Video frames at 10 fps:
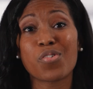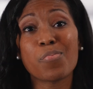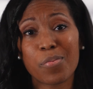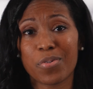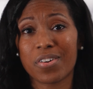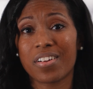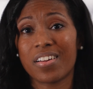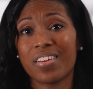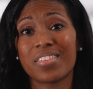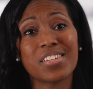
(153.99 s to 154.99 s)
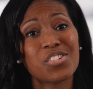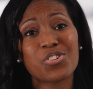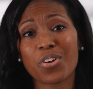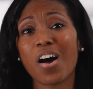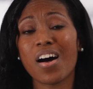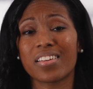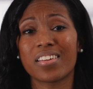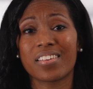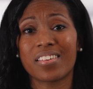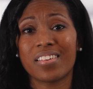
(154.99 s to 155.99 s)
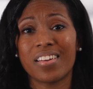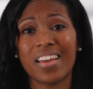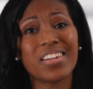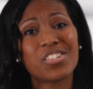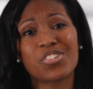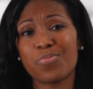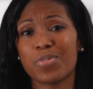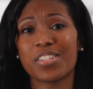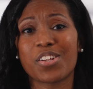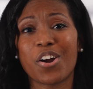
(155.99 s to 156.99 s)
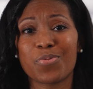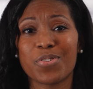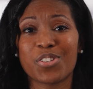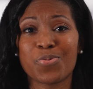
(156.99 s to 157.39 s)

Remember, this is your calling, and it shouldn't be this hard to be a